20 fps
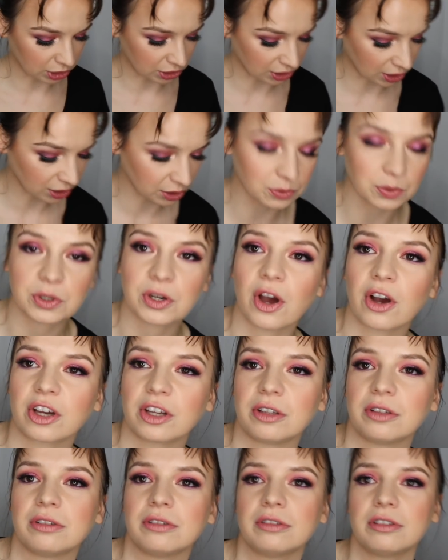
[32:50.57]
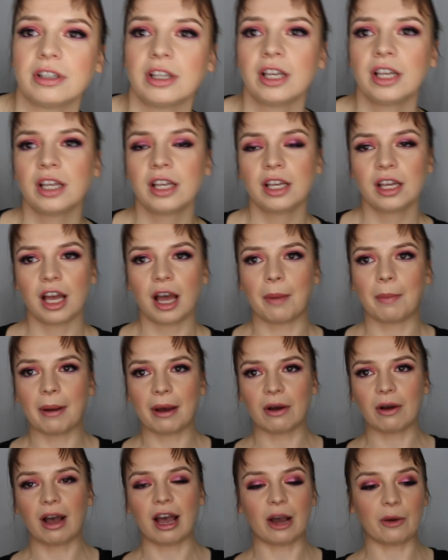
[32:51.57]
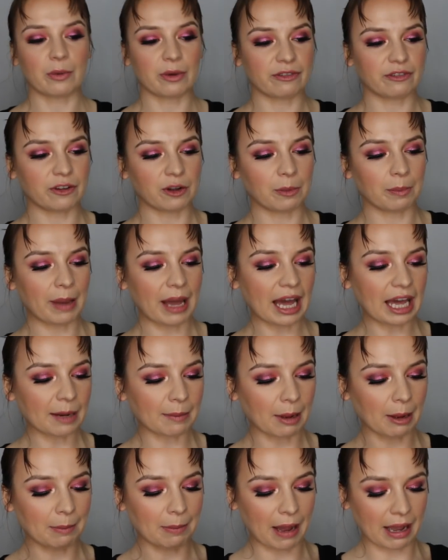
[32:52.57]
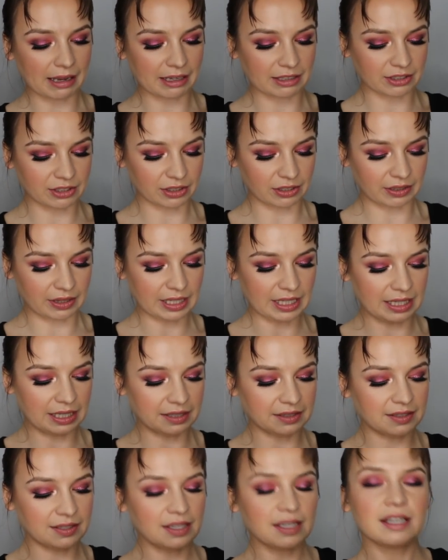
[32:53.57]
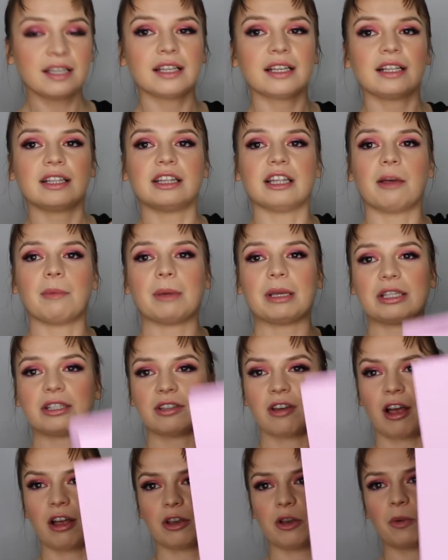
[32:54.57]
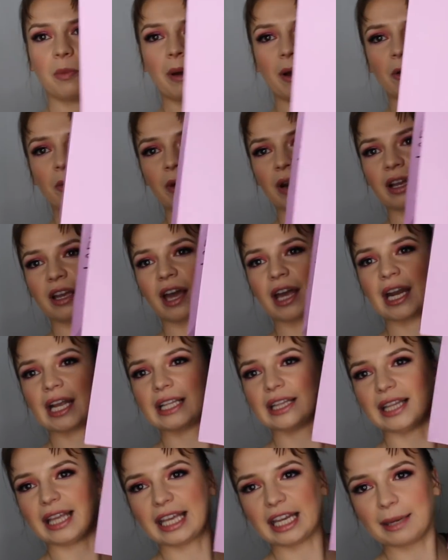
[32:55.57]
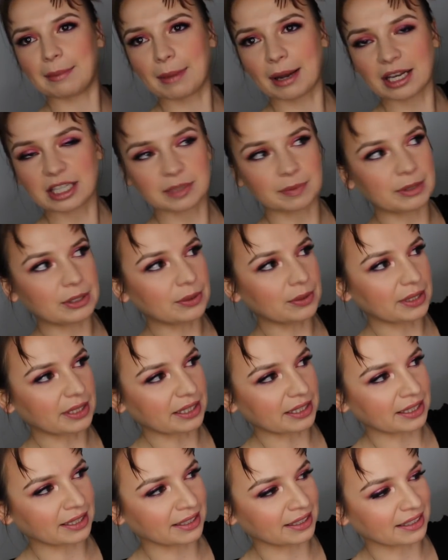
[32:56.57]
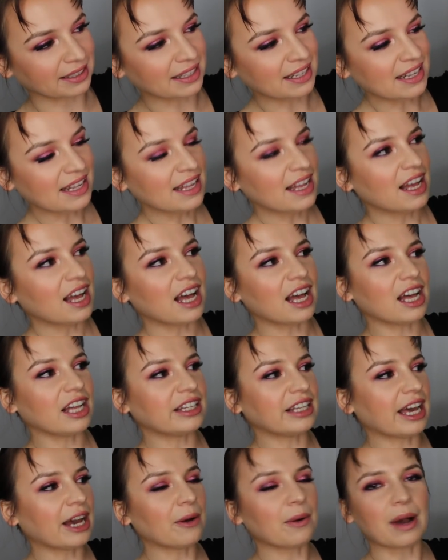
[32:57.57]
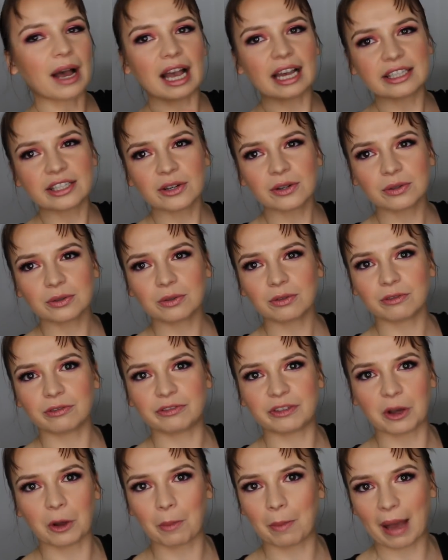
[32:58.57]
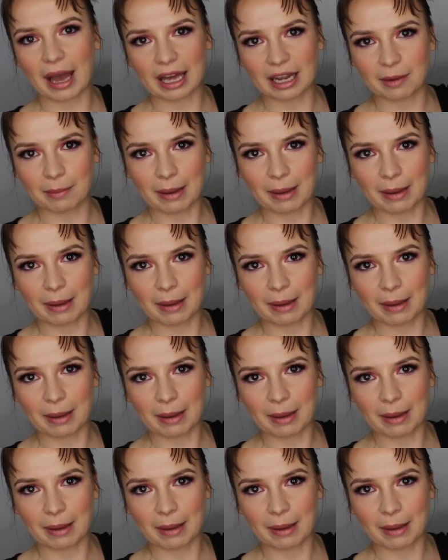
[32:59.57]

As long as we're talking about how we feel bad about buying certain things, let me tell you about what I got at Lady Moss Beauty. Now, I don't feel bad